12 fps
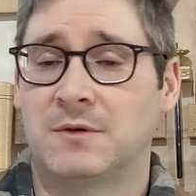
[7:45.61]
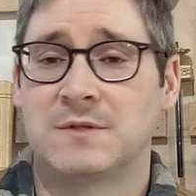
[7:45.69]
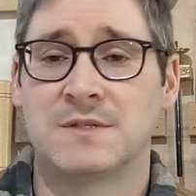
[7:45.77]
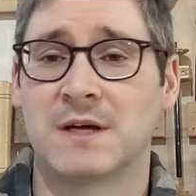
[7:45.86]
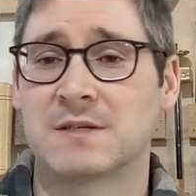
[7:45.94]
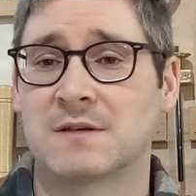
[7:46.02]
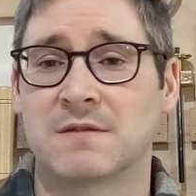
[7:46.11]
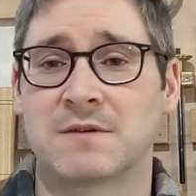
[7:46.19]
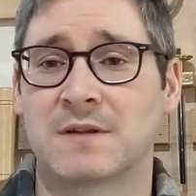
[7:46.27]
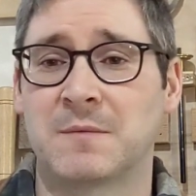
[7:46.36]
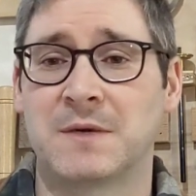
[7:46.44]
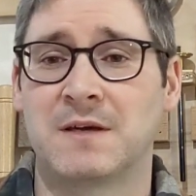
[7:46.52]
he's nice enough
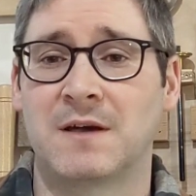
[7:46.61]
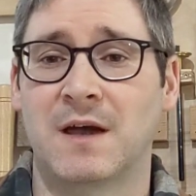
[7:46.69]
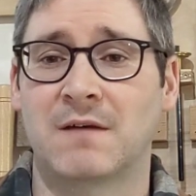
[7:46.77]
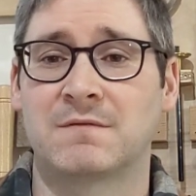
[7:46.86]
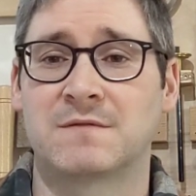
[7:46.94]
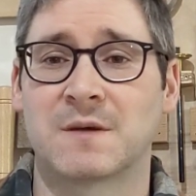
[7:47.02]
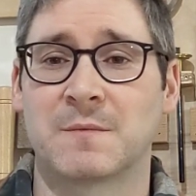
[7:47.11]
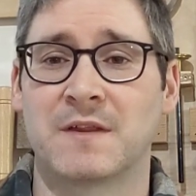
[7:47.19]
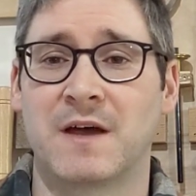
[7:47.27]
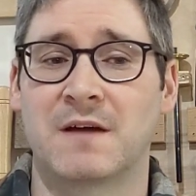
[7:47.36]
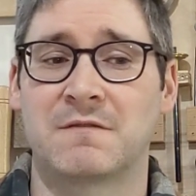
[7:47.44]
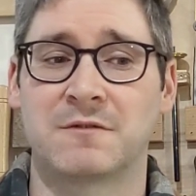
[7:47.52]
to let me have some of
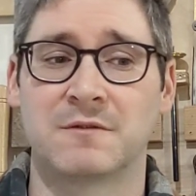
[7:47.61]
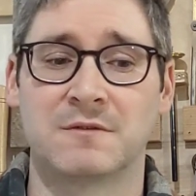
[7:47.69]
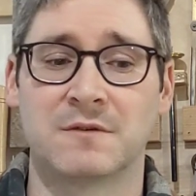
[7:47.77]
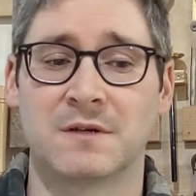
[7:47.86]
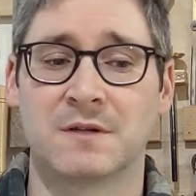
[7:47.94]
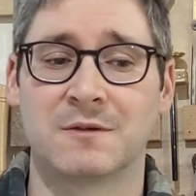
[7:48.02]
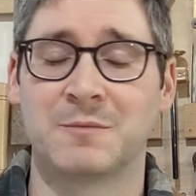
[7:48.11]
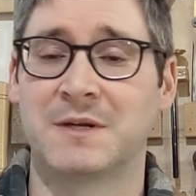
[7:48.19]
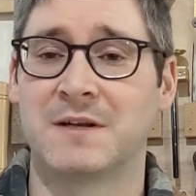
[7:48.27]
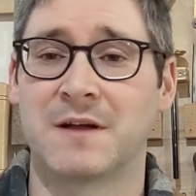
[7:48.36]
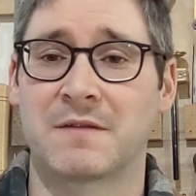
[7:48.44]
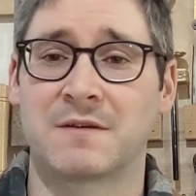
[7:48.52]
that for a little bit
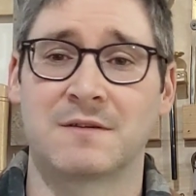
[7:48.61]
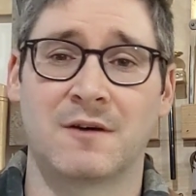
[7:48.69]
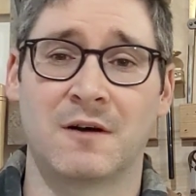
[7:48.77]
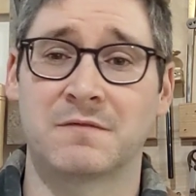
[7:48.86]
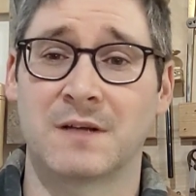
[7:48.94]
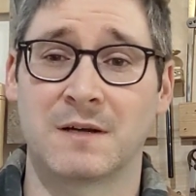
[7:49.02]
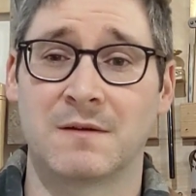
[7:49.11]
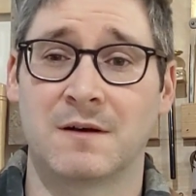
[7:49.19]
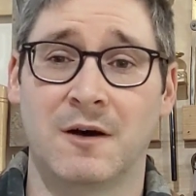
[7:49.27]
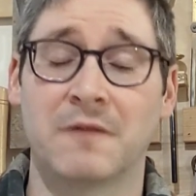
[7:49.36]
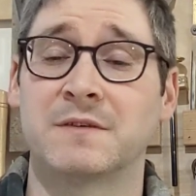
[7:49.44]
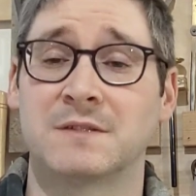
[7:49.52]
of nothing,
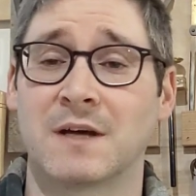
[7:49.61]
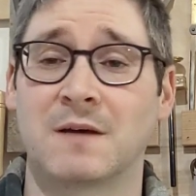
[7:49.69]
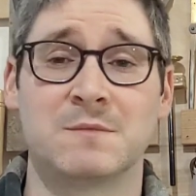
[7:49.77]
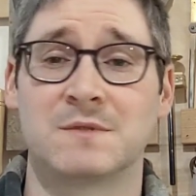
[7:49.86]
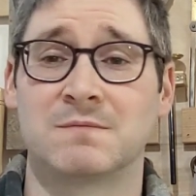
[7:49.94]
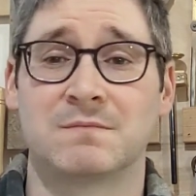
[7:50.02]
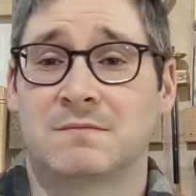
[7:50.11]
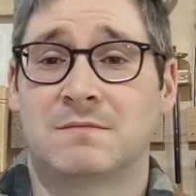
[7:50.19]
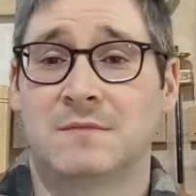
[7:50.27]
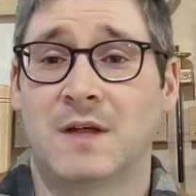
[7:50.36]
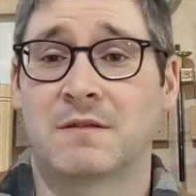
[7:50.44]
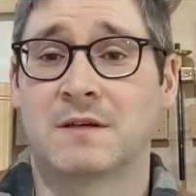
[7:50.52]
oftentimes
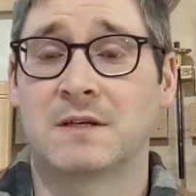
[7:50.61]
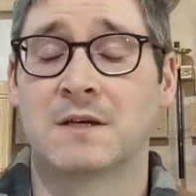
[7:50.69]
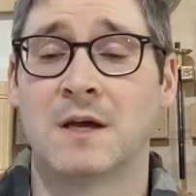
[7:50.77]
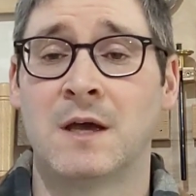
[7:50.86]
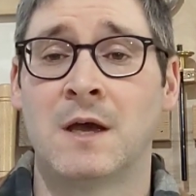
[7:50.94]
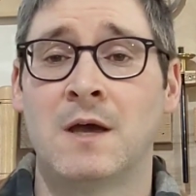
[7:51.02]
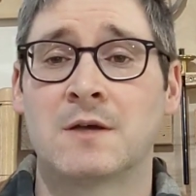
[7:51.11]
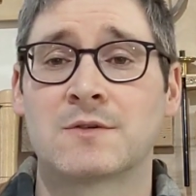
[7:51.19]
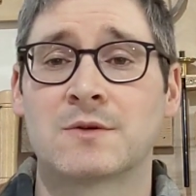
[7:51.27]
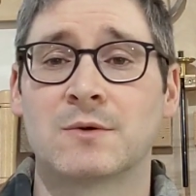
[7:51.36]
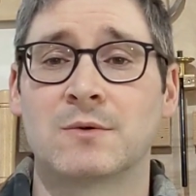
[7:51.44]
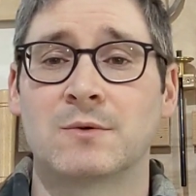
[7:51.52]
nothing.
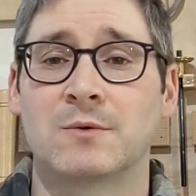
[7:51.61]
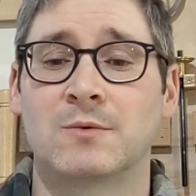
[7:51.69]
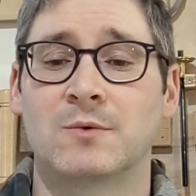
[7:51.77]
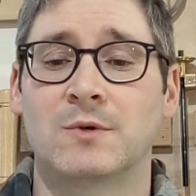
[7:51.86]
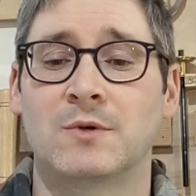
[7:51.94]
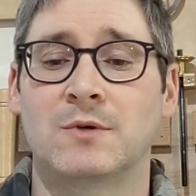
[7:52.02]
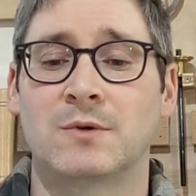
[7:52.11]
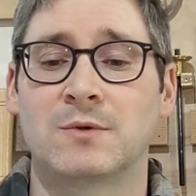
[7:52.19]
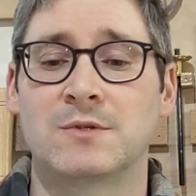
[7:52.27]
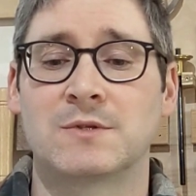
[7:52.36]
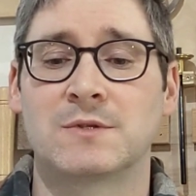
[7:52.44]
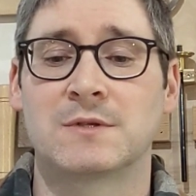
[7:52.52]
So
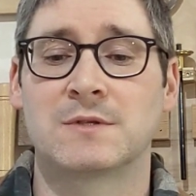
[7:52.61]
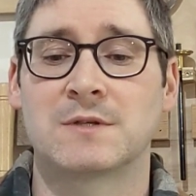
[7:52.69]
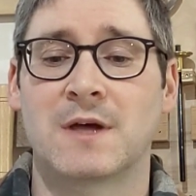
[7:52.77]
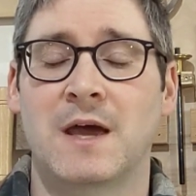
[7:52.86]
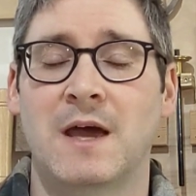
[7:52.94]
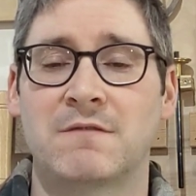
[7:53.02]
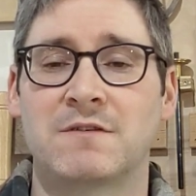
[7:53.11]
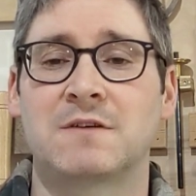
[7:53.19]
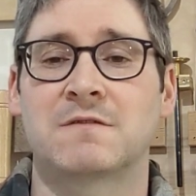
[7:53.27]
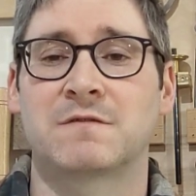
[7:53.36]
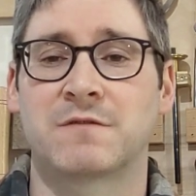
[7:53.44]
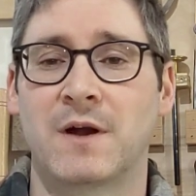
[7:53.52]
just
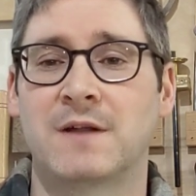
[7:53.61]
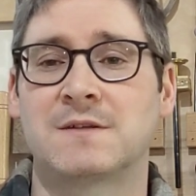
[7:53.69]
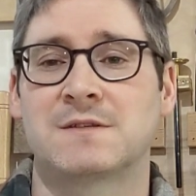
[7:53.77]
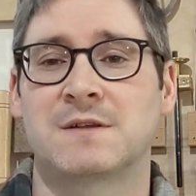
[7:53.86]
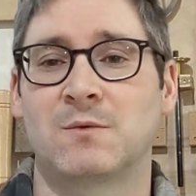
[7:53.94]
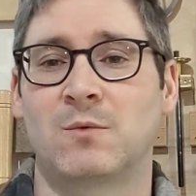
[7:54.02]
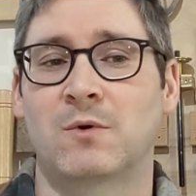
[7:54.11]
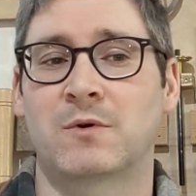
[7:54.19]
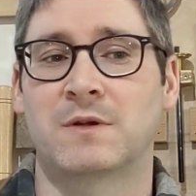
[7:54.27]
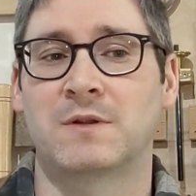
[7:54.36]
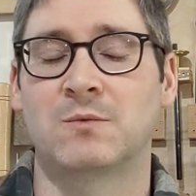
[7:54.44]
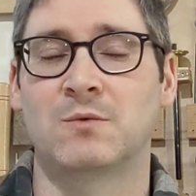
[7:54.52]
having friends that
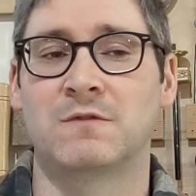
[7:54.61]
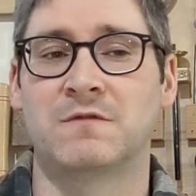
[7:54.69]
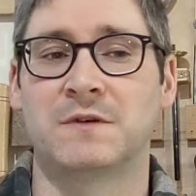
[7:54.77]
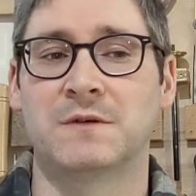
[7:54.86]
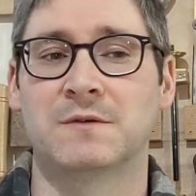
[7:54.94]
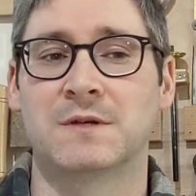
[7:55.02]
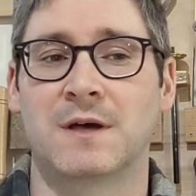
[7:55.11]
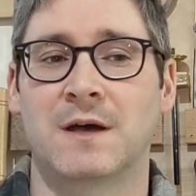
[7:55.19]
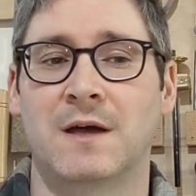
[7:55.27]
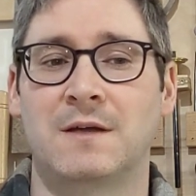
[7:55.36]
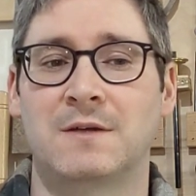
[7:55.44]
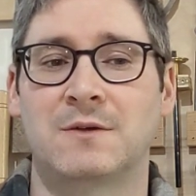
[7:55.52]
work in the wood field,
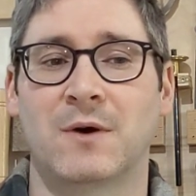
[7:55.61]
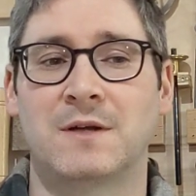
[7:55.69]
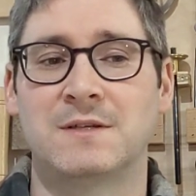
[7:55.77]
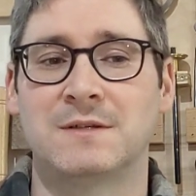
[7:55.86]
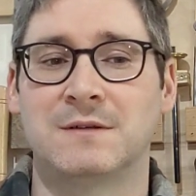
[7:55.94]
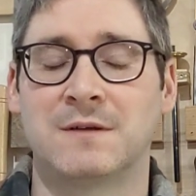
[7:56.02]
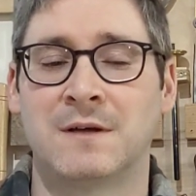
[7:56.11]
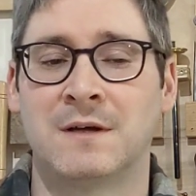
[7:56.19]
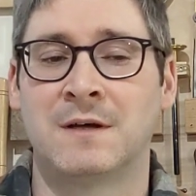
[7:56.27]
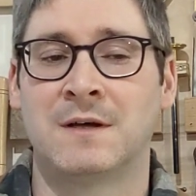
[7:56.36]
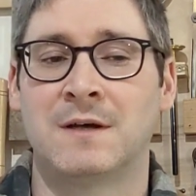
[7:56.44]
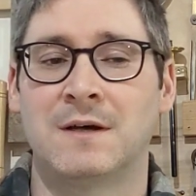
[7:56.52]
I
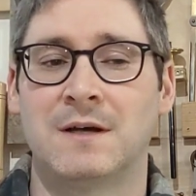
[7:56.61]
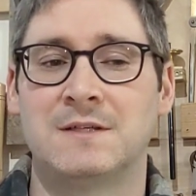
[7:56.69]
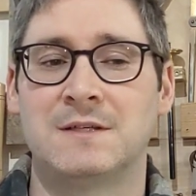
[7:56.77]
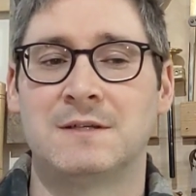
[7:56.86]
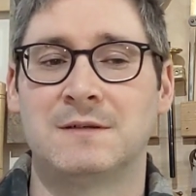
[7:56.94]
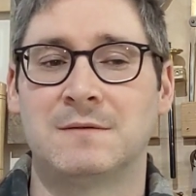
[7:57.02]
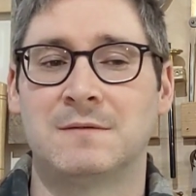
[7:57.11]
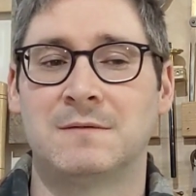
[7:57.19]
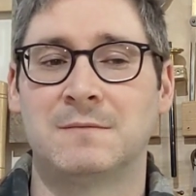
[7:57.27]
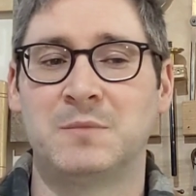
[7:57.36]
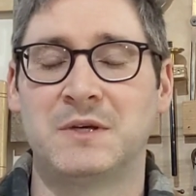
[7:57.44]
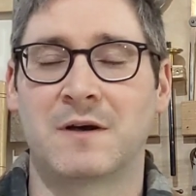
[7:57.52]
didn't
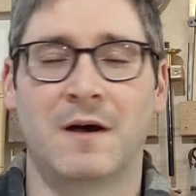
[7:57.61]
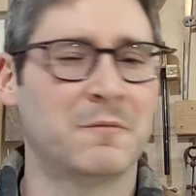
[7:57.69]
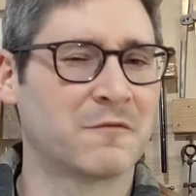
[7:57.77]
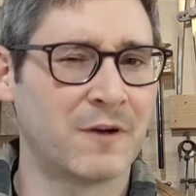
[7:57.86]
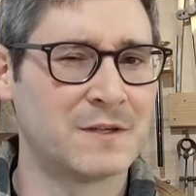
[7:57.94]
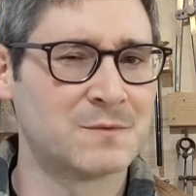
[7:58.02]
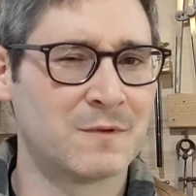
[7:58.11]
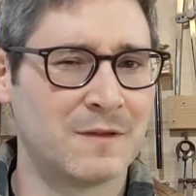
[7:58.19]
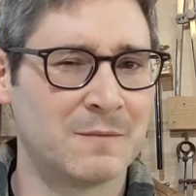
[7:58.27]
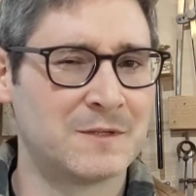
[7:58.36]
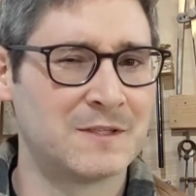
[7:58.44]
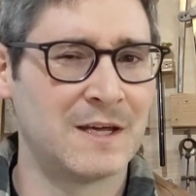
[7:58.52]
become friends with
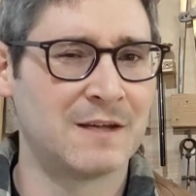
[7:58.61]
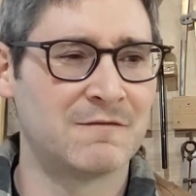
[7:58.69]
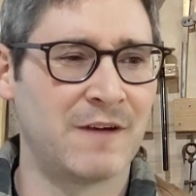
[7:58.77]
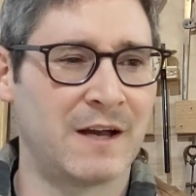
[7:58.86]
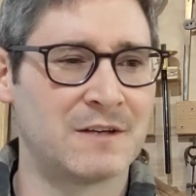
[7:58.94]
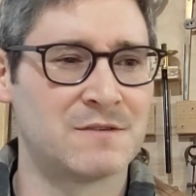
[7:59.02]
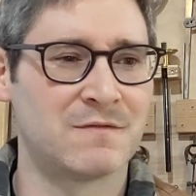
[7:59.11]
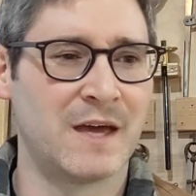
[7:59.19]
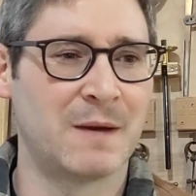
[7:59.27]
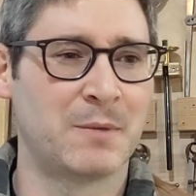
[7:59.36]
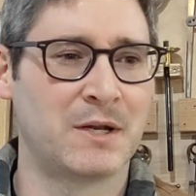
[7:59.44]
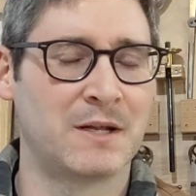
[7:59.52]
them to take advantage of
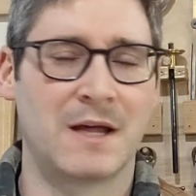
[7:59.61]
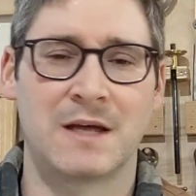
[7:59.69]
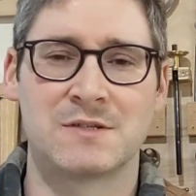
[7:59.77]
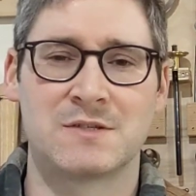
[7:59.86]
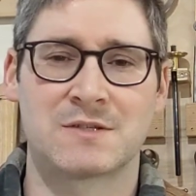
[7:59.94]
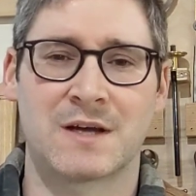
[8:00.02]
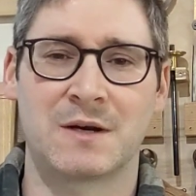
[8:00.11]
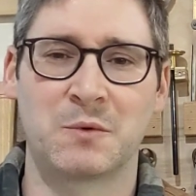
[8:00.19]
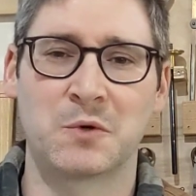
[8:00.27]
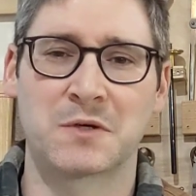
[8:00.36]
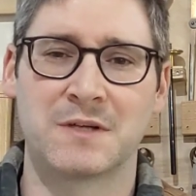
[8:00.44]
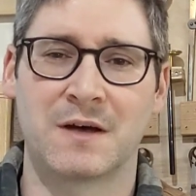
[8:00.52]
that, but it has just kind
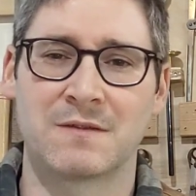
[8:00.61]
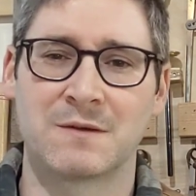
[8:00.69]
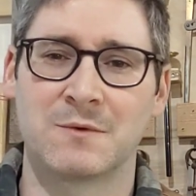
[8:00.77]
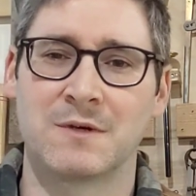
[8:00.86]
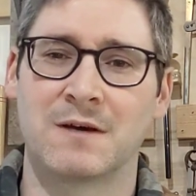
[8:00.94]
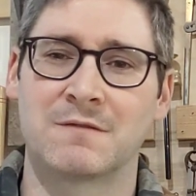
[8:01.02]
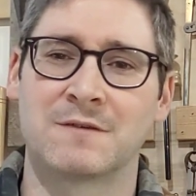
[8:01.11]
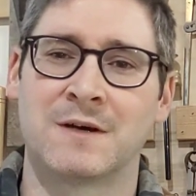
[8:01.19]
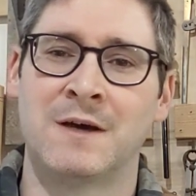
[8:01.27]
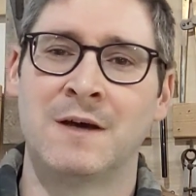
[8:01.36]
of worked out that we have